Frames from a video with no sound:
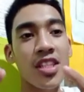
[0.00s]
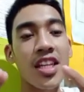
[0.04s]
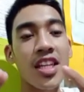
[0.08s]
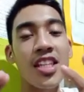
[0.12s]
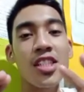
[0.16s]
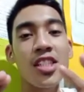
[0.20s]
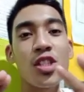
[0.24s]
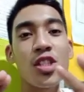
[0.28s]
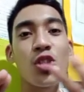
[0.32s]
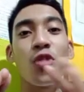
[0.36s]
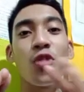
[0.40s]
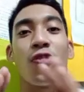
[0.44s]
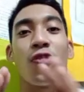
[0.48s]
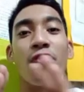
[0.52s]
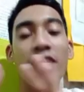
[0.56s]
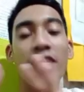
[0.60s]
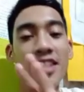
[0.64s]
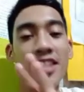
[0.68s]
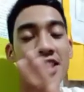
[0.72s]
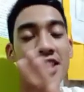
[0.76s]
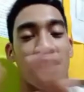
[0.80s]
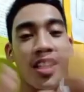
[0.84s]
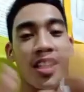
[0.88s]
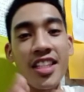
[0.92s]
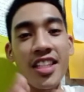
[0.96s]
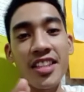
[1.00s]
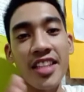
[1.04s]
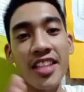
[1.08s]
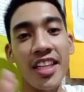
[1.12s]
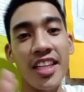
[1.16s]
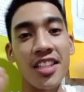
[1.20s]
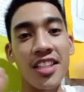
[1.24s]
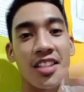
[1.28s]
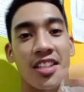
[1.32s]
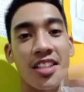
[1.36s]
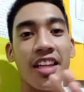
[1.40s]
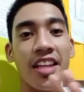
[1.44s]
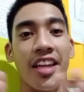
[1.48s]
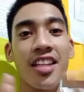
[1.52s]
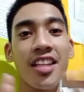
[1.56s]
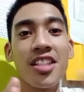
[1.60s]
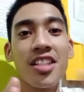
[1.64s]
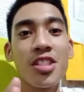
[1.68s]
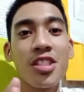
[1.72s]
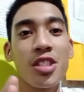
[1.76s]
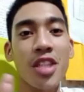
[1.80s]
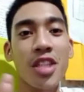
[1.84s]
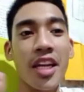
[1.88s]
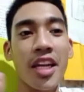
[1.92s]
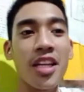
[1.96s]
is to facilitate the
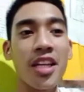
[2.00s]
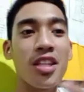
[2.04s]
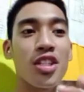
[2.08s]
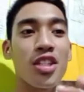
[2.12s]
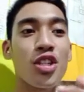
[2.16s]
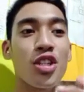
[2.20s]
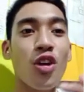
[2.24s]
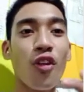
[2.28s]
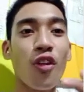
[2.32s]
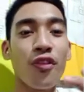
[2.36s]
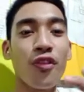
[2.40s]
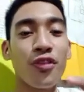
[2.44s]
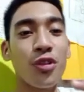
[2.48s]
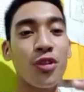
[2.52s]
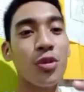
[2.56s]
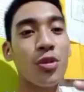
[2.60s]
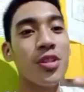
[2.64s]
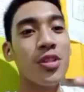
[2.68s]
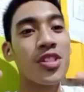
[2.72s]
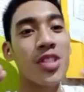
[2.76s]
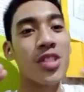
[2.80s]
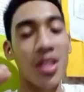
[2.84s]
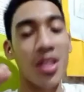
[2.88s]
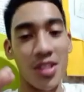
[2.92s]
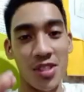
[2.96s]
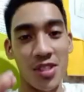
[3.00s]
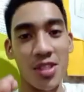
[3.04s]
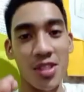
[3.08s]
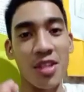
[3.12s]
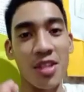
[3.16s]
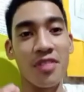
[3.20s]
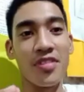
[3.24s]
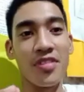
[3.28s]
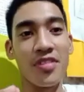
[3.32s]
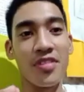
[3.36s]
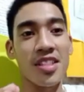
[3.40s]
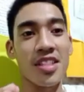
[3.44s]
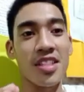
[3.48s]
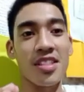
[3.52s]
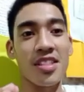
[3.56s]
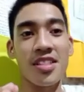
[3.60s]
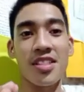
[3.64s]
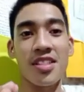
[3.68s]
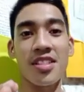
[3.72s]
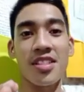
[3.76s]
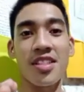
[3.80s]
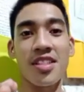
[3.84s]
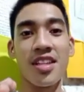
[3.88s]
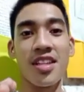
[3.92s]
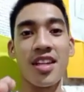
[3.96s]
exchange of goods and
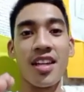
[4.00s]
services.